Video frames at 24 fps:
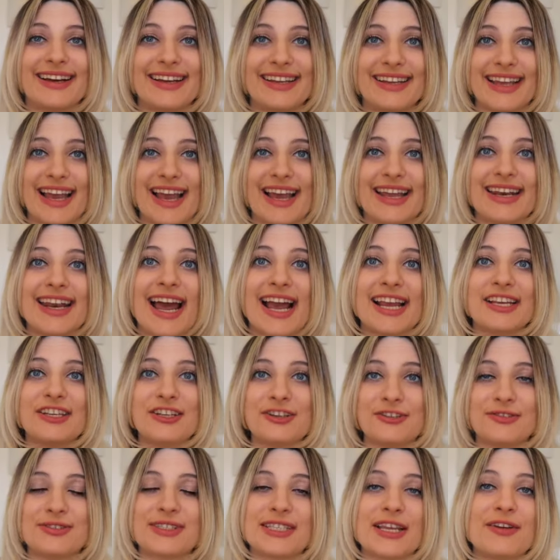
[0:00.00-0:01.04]
Again, I
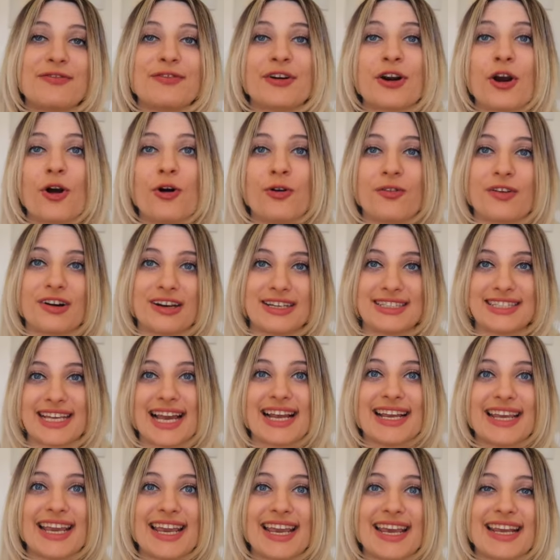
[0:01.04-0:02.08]
used it for over a
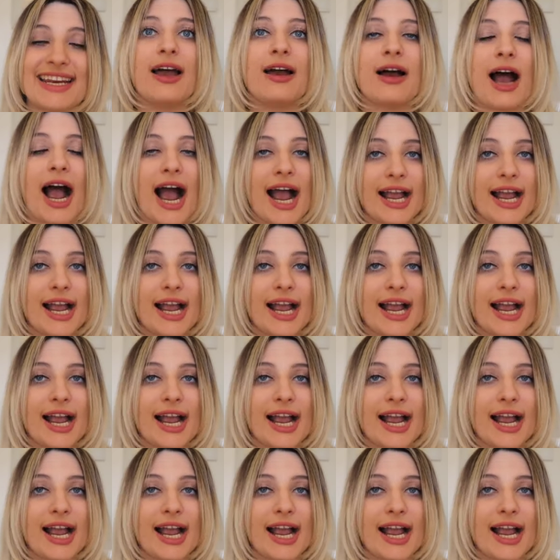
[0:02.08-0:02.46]
decade.